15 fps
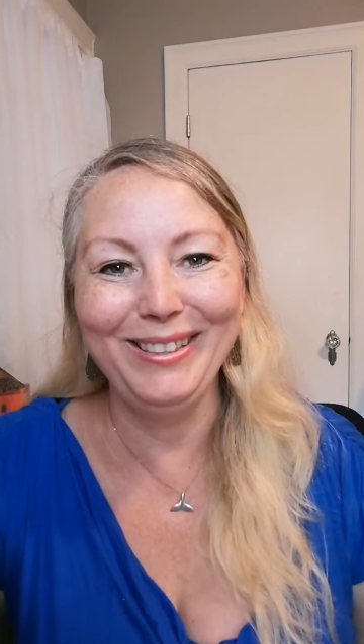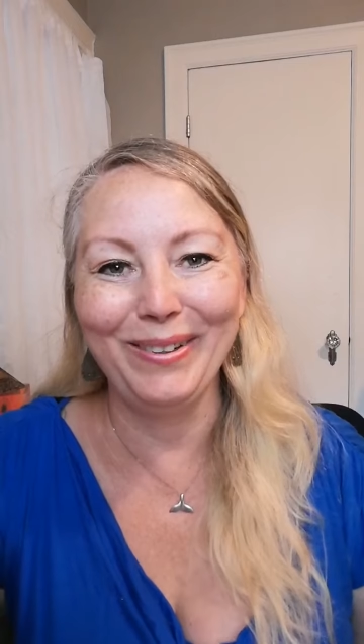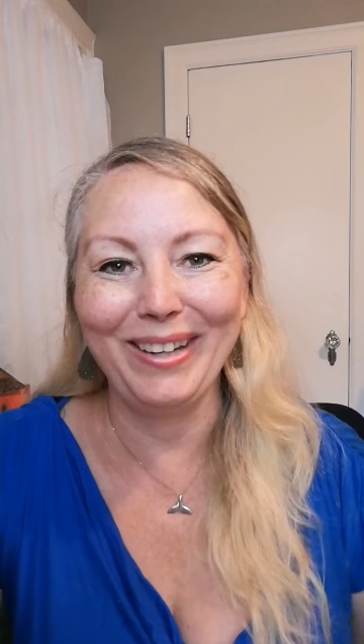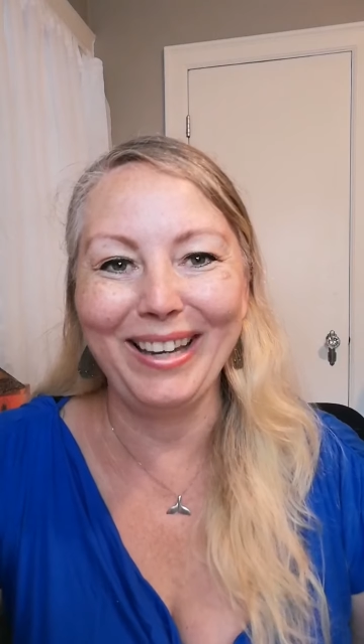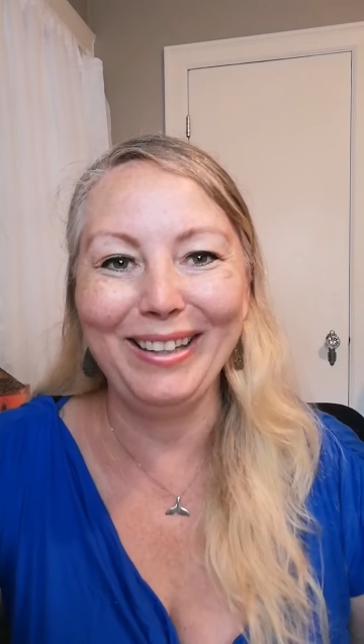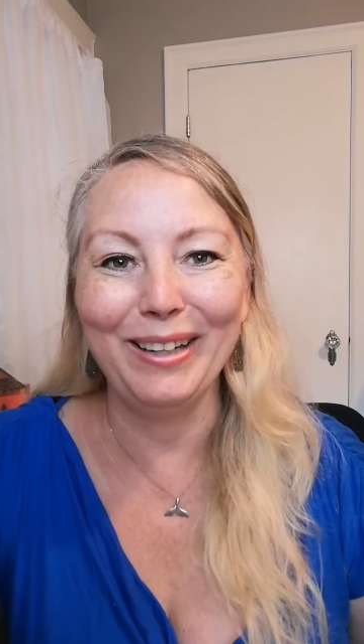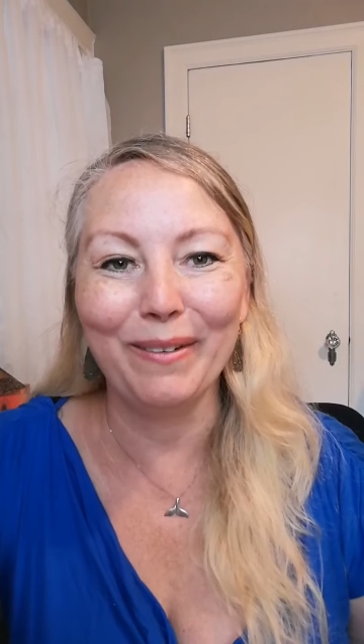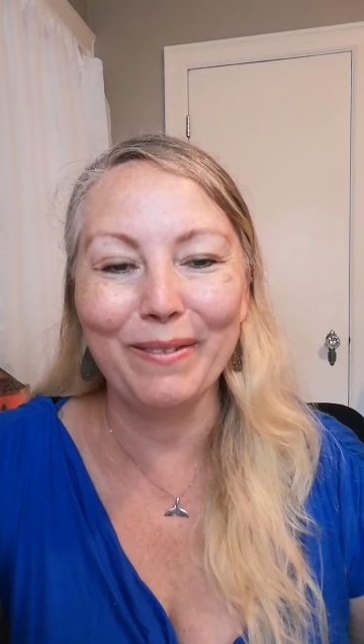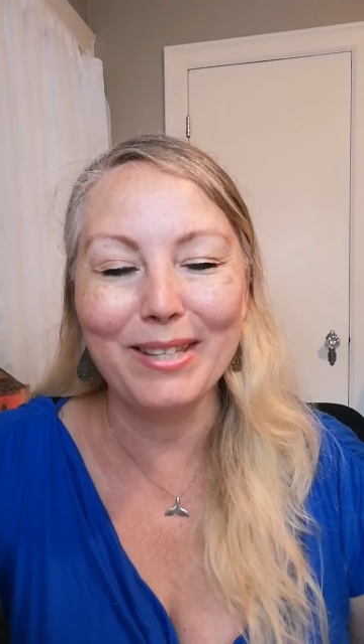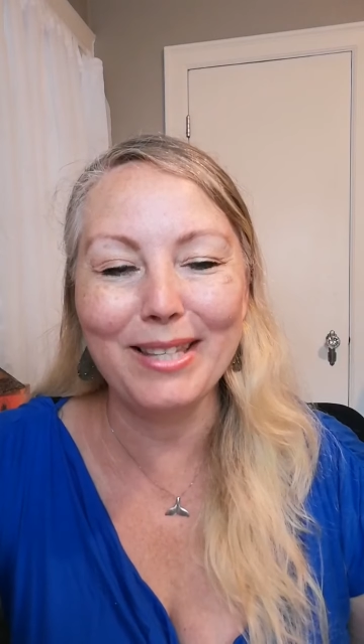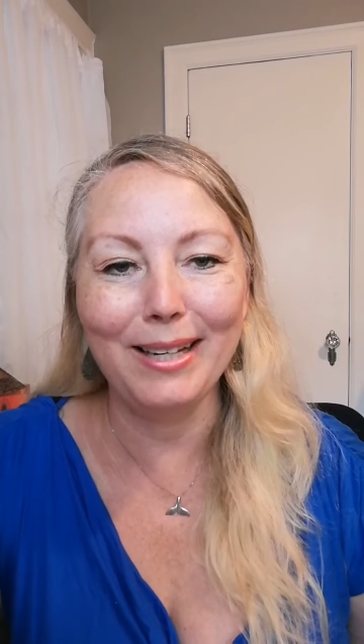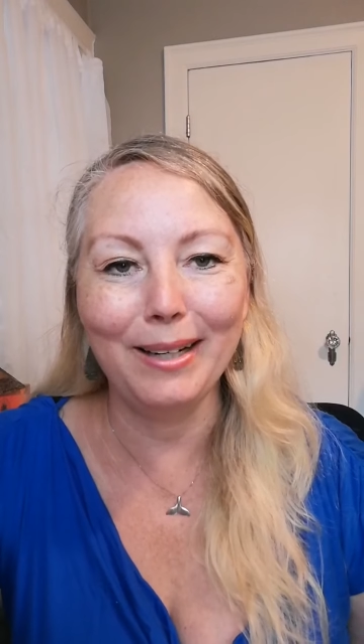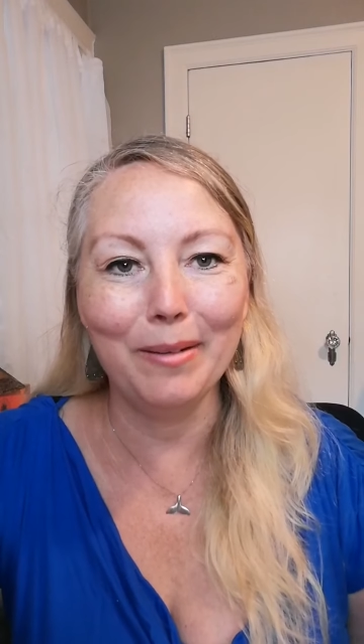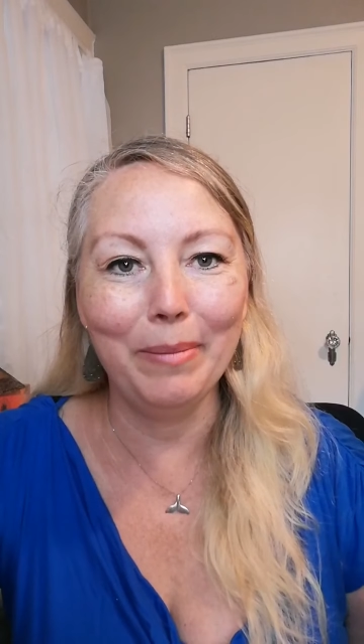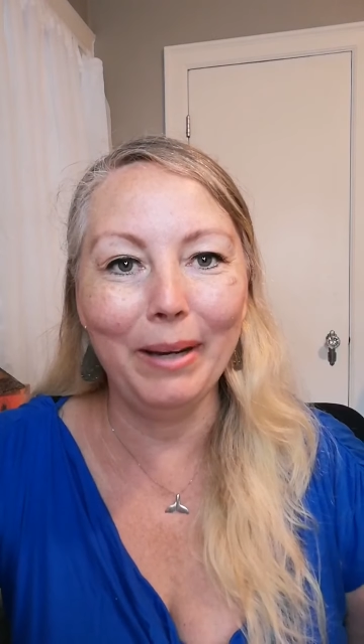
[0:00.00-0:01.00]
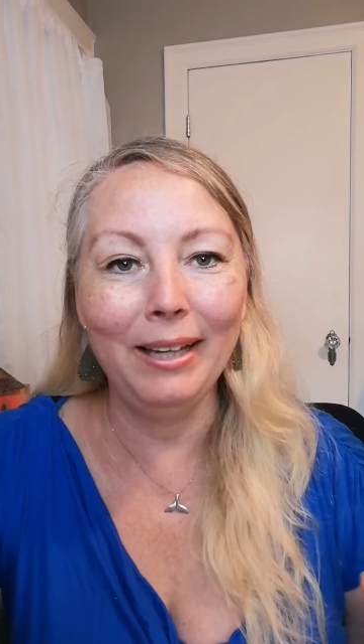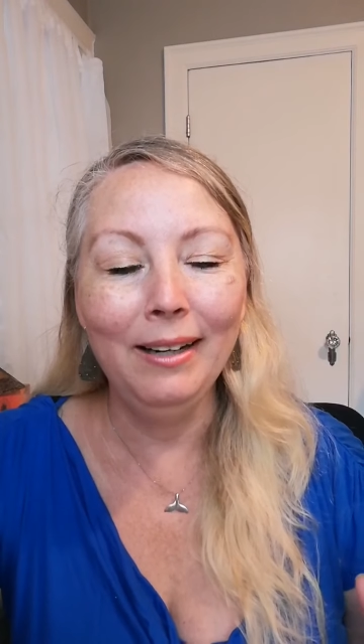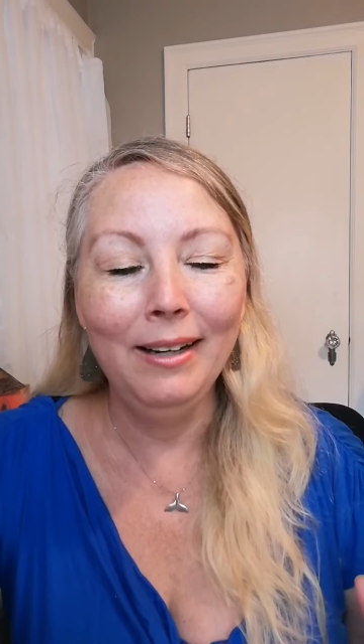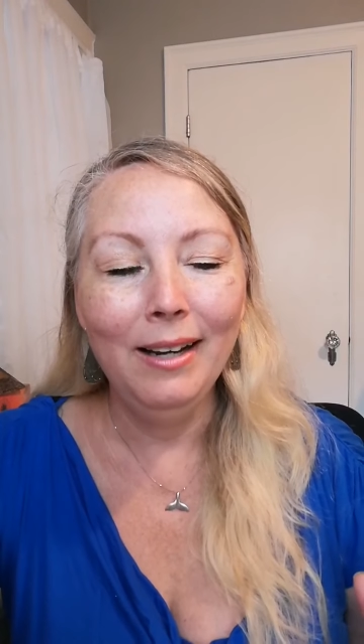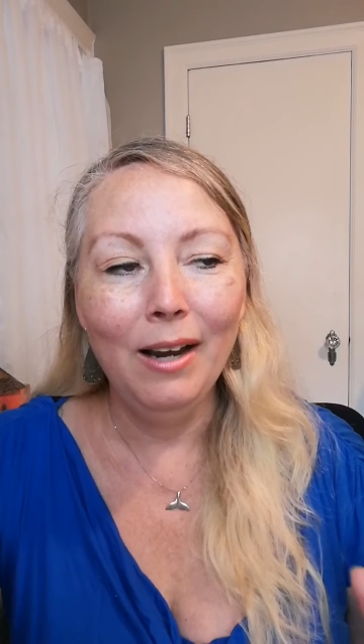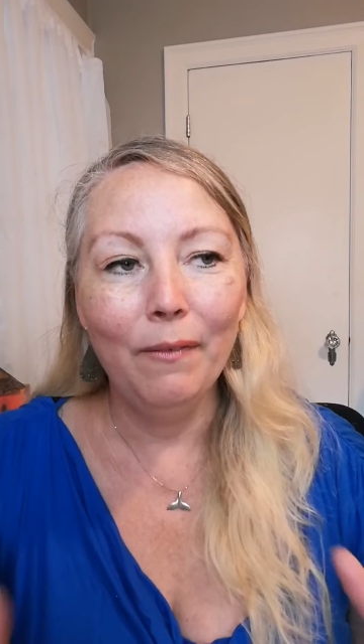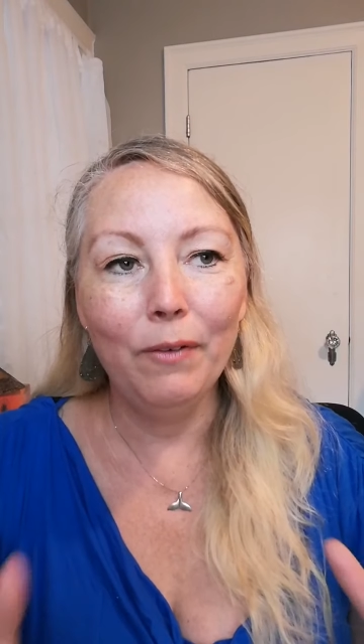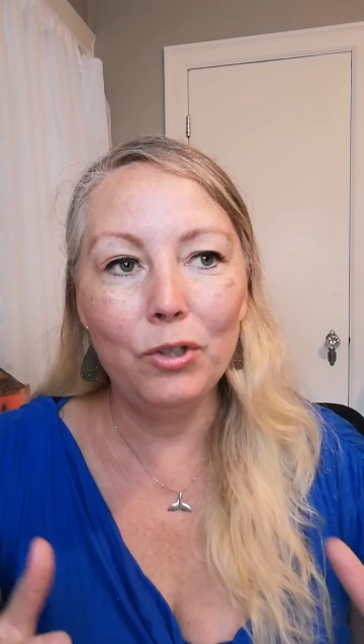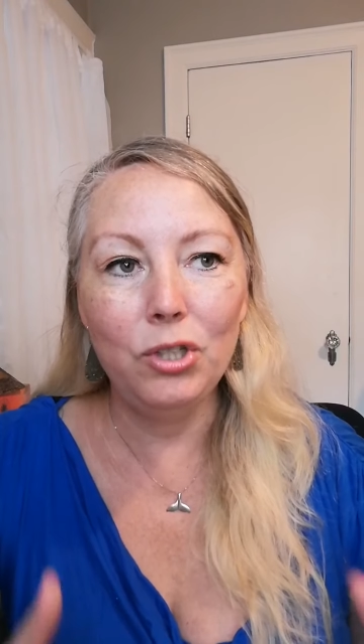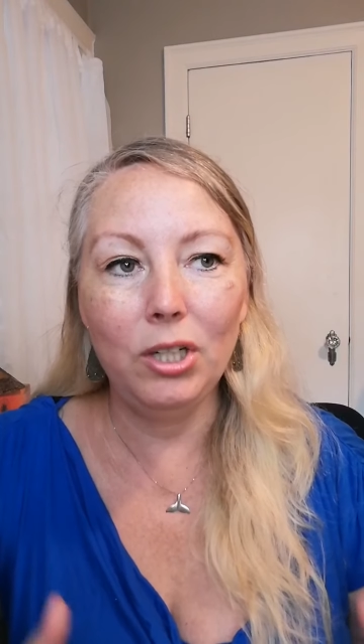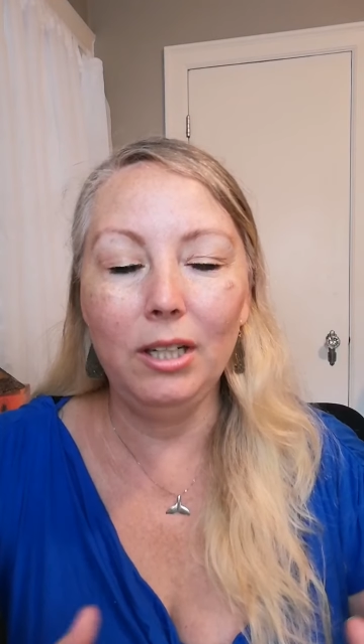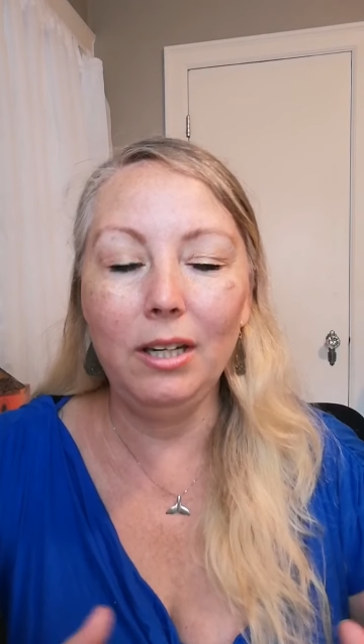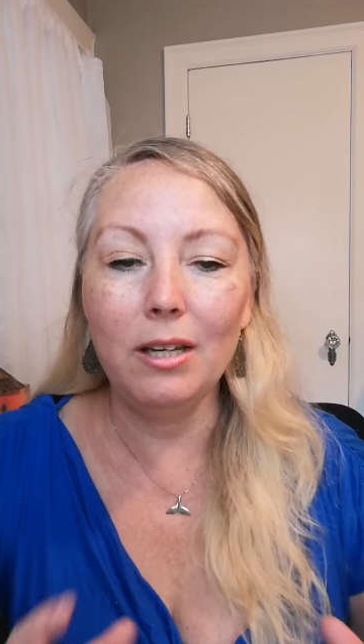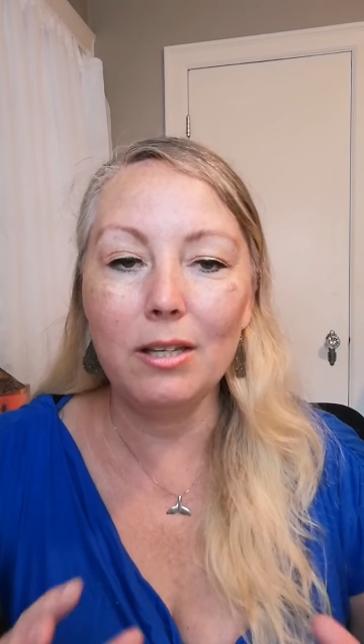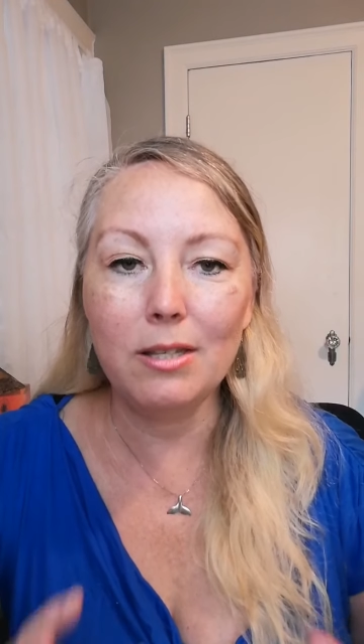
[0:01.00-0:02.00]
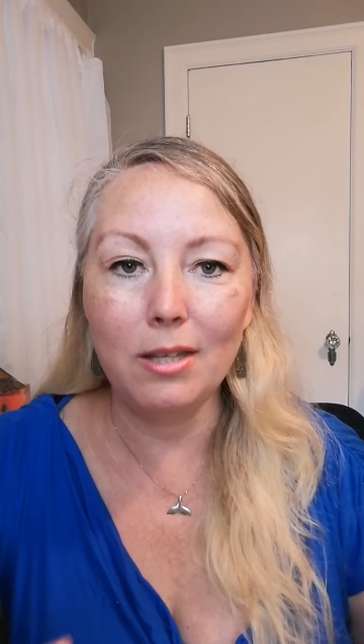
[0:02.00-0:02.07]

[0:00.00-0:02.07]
don't get nervous here, but Virginia is